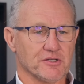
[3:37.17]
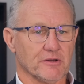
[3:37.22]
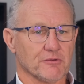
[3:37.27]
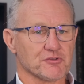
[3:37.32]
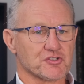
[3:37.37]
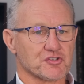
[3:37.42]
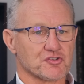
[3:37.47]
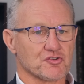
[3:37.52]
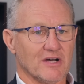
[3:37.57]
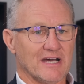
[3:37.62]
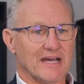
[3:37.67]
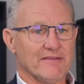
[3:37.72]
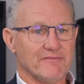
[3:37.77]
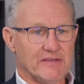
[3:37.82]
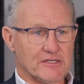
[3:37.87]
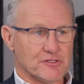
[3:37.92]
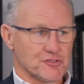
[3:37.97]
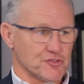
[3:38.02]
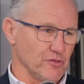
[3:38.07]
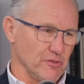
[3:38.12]
I was
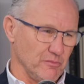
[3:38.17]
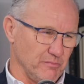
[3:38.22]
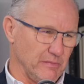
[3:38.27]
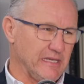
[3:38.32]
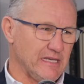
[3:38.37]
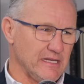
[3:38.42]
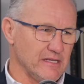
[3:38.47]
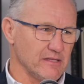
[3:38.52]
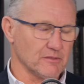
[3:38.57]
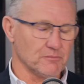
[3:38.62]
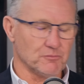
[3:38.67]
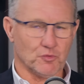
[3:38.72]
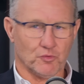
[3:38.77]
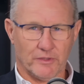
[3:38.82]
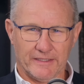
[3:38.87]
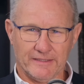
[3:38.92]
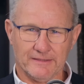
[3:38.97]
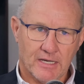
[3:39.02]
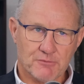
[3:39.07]
driving to the meeting in the morning.